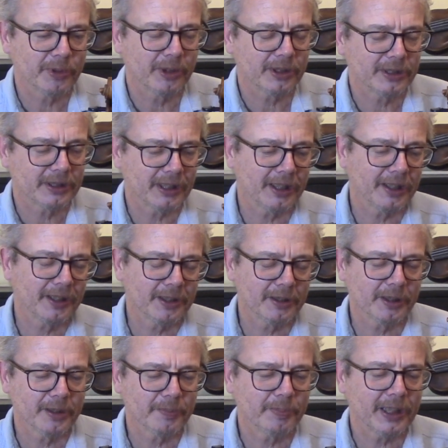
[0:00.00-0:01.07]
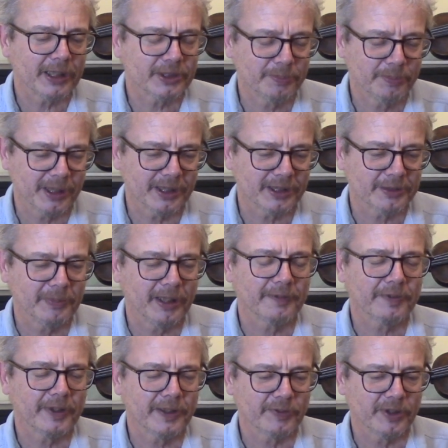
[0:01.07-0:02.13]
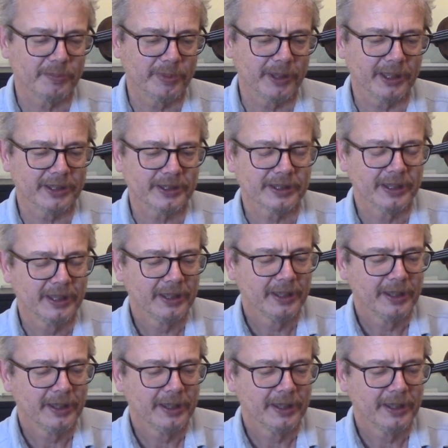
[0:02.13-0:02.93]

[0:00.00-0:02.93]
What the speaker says: but the best bits, my favourite bits